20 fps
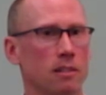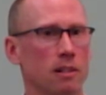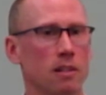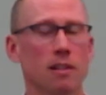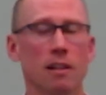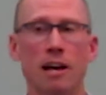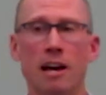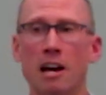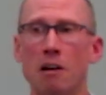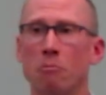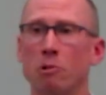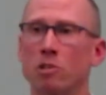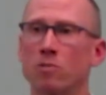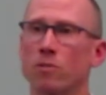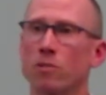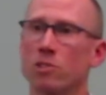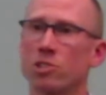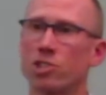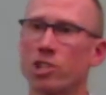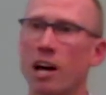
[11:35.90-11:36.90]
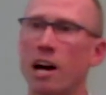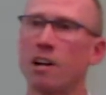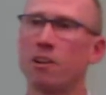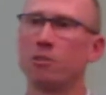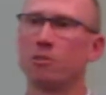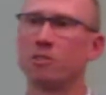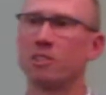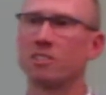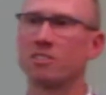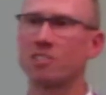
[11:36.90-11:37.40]
A lamb which
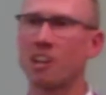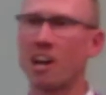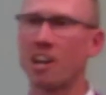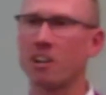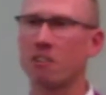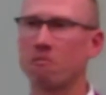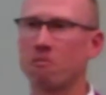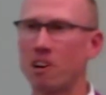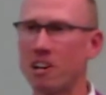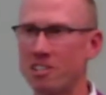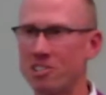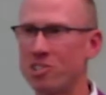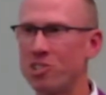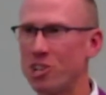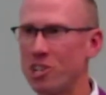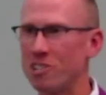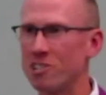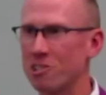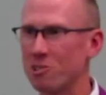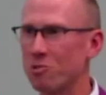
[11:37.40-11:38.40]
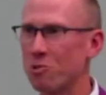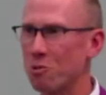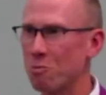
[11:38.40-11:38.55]
foreshadowed the sacrifice Jesus